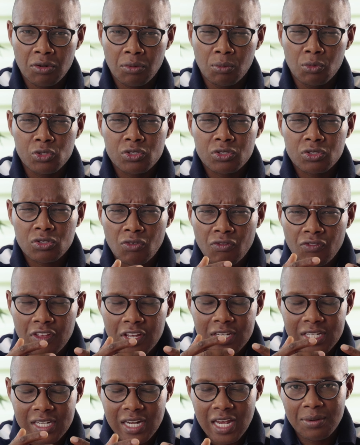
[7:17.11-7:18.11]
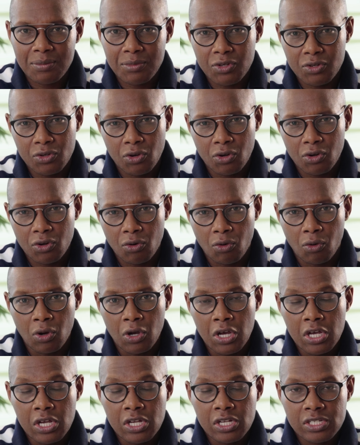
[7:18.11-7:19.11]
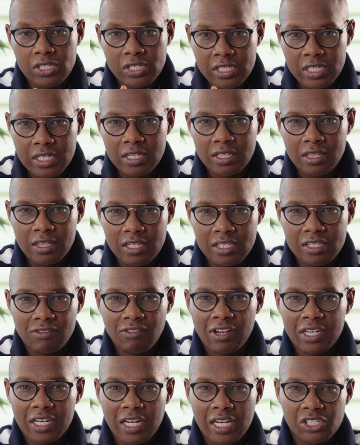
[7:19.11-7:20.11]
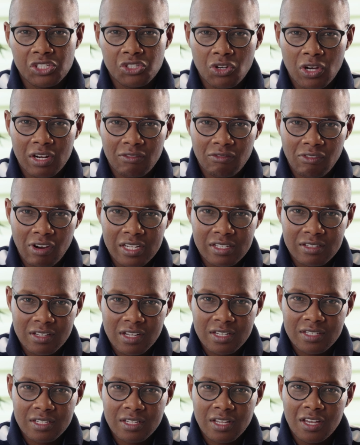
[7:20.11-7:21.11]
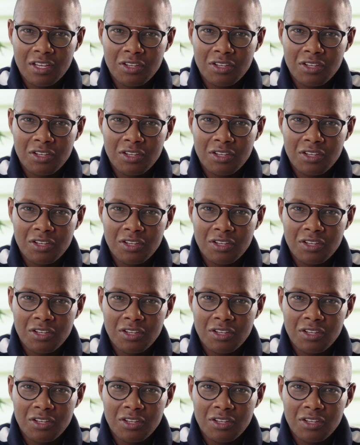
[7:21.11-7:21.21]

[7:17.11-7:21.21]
Most of the time you don't know. Seek these financial advisors.